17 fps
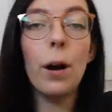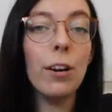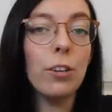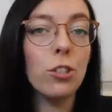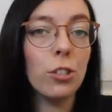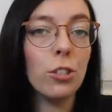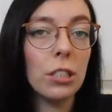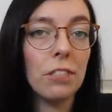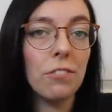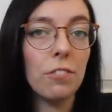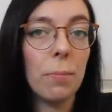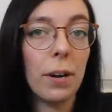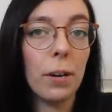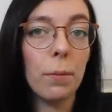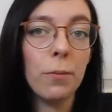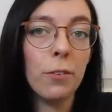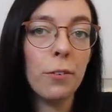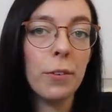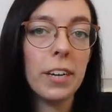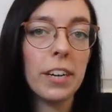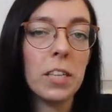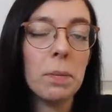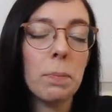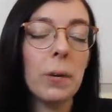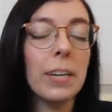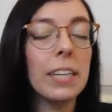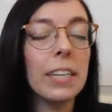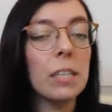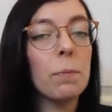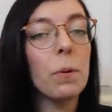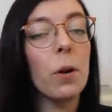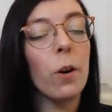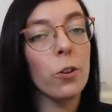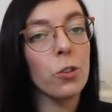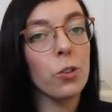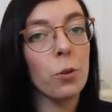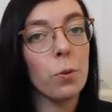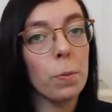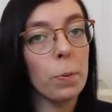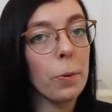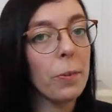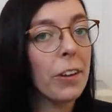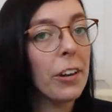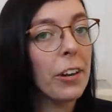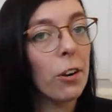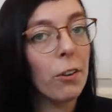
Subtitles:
partially for better viewing experience, but also to prevent